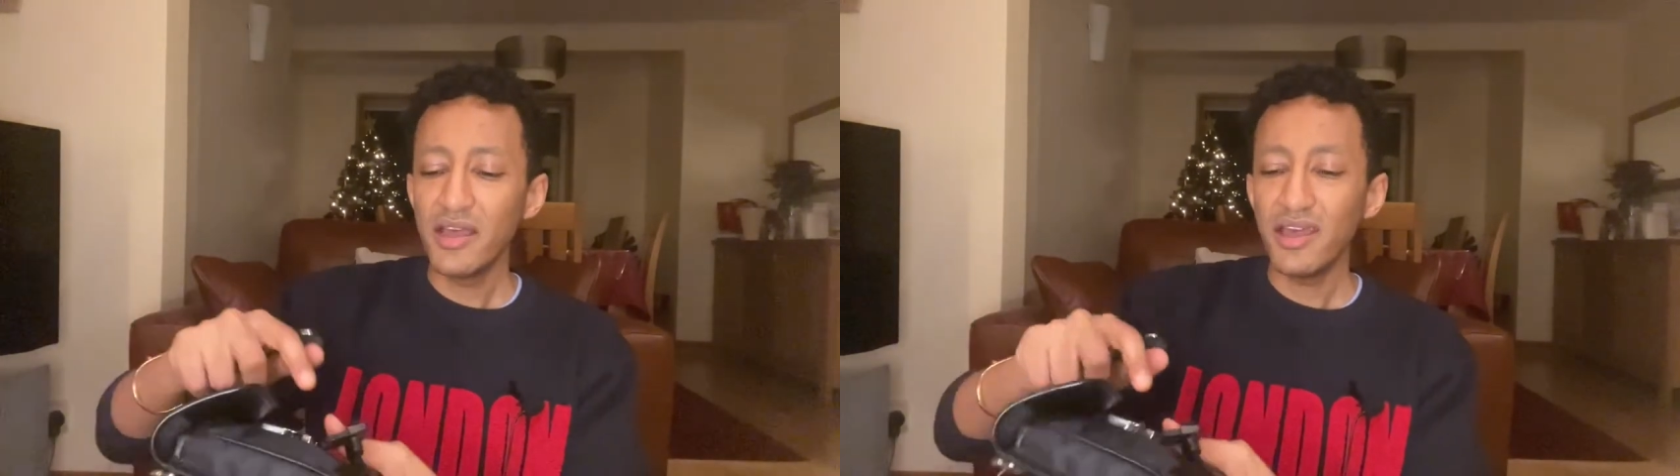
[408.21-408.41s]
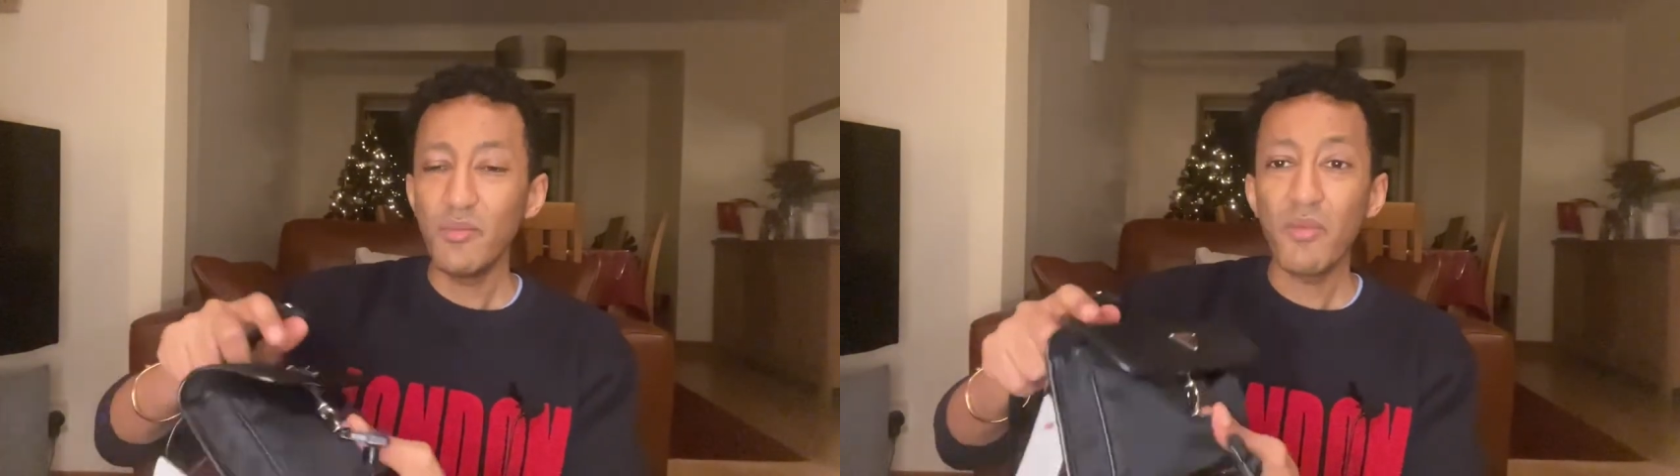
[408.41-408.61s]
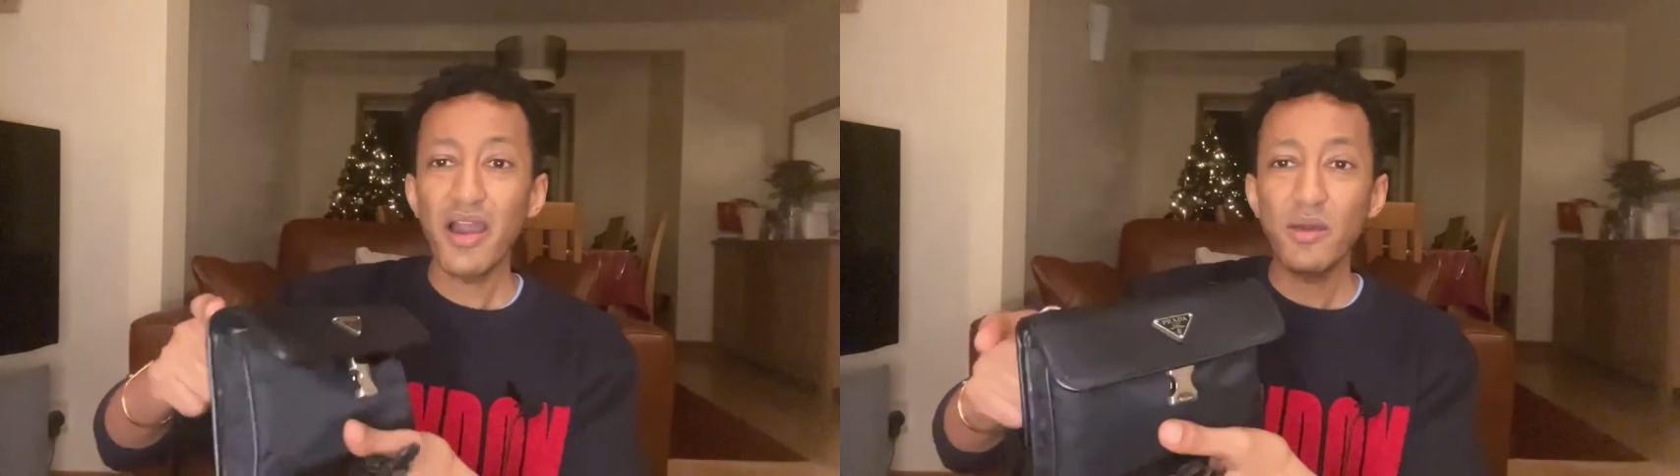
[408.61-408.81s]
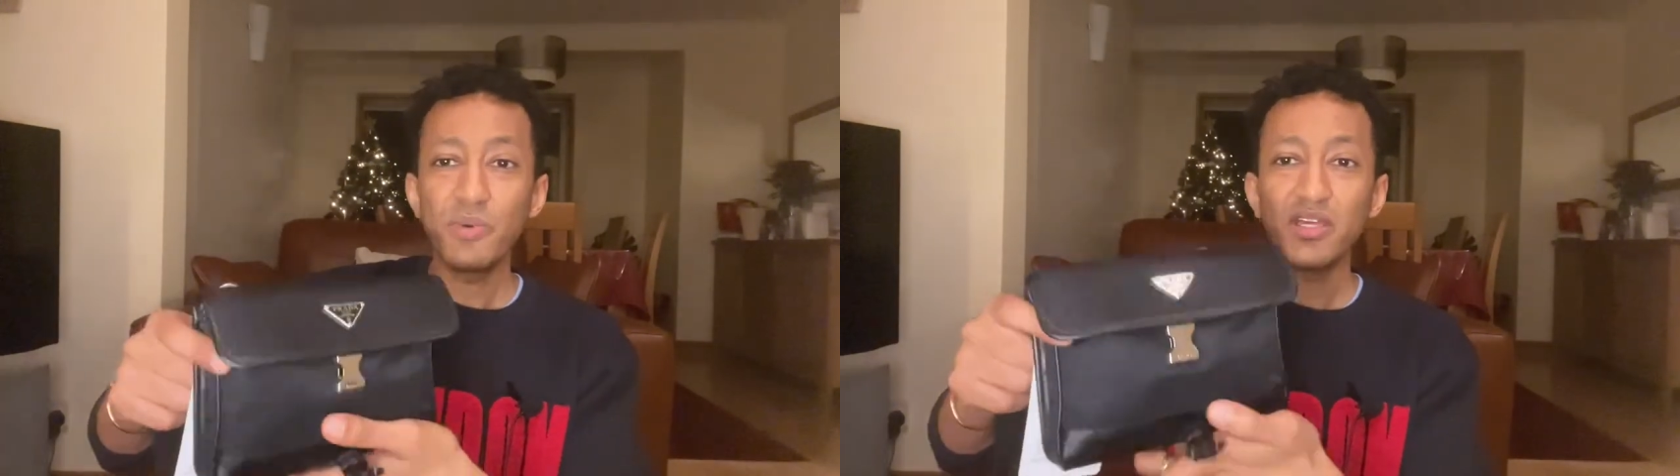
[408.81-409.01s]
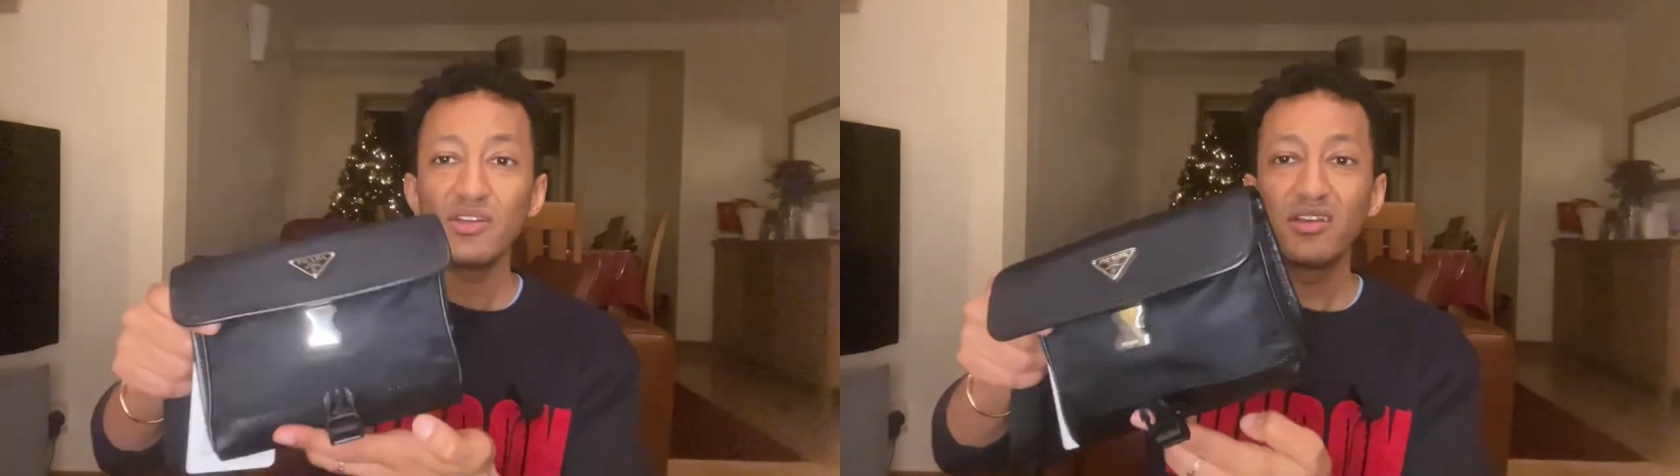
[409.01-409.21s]
in my
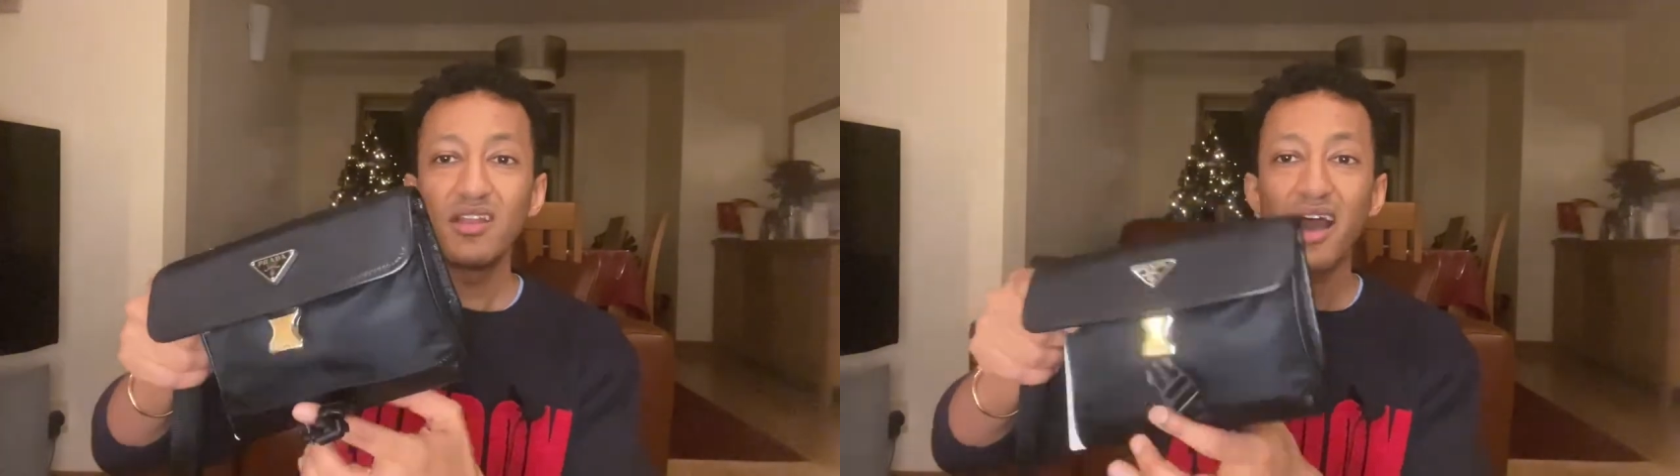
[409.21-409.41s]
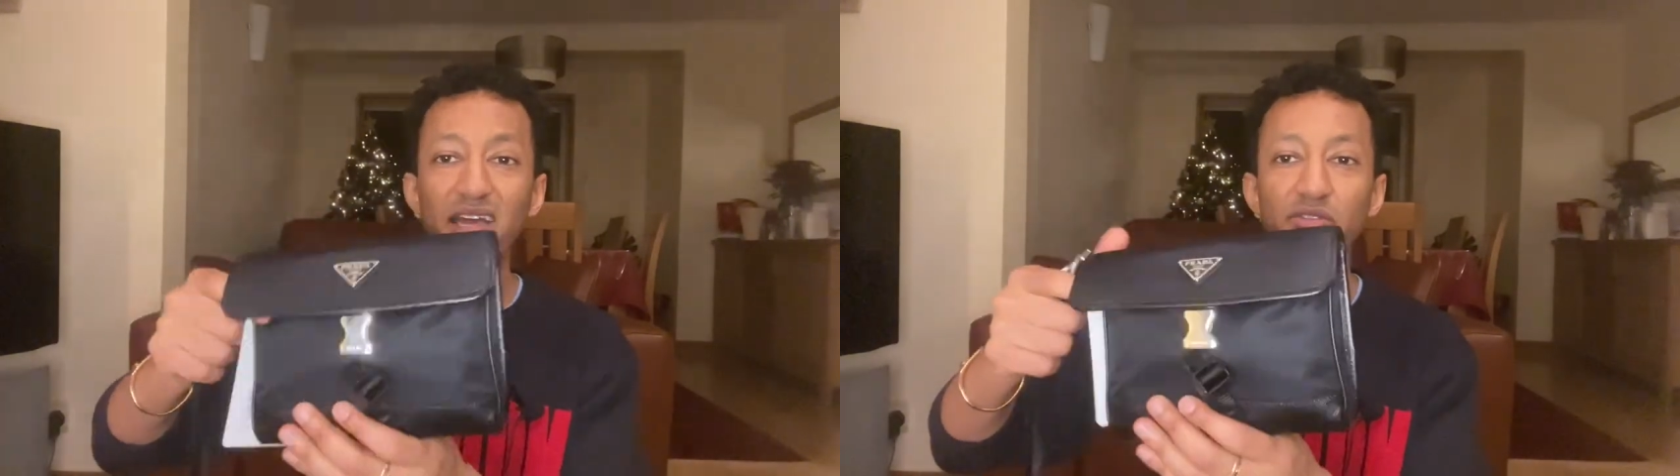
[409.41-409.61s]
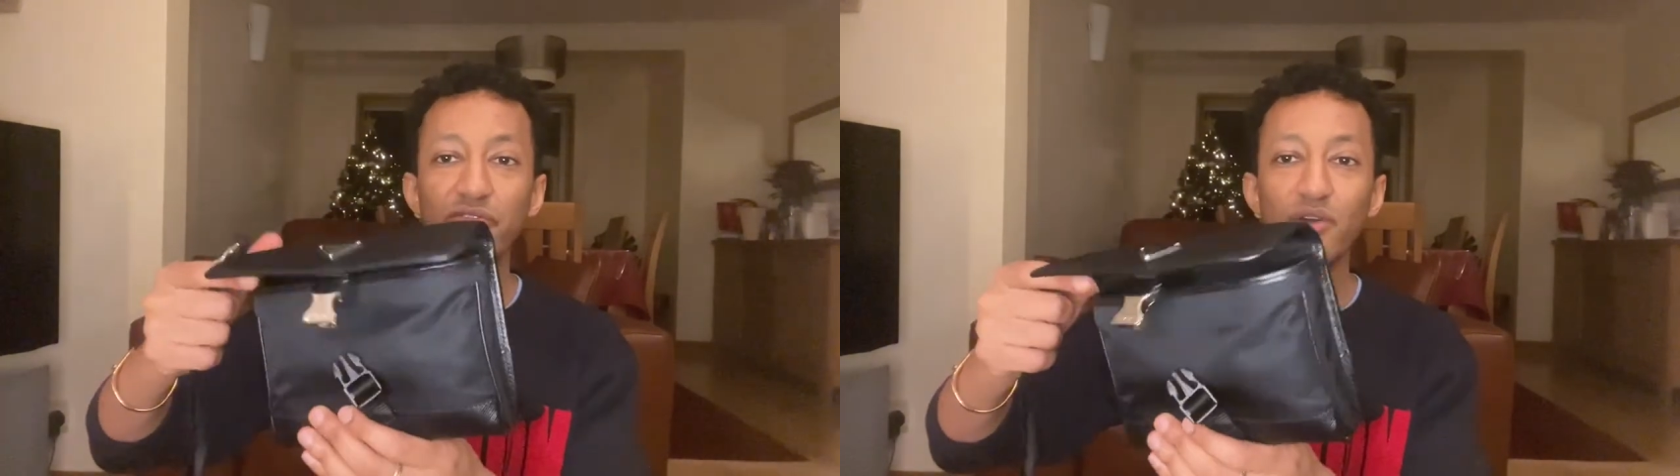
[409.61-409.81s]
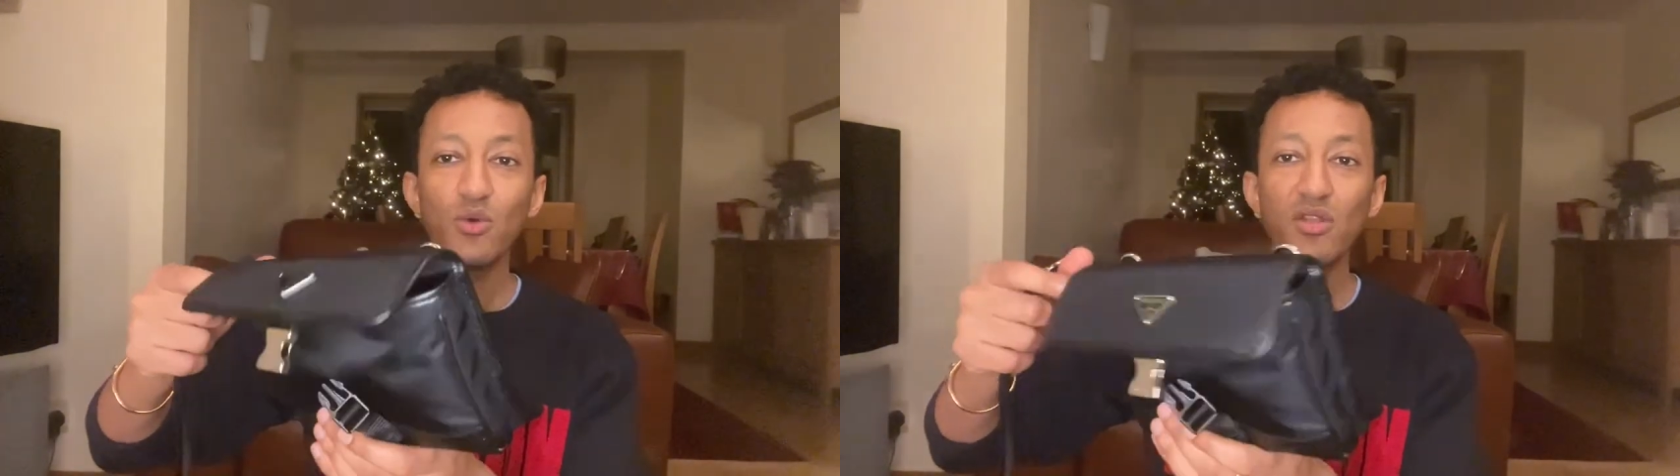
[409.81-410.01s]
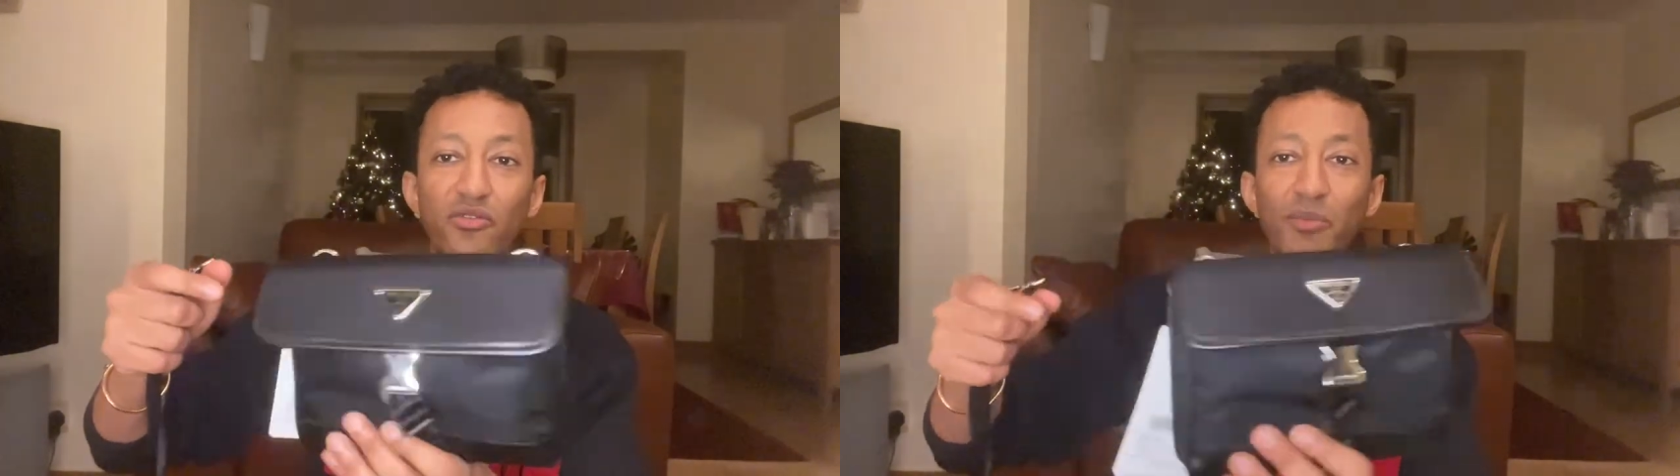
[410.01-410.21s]
opinion, I can fit all of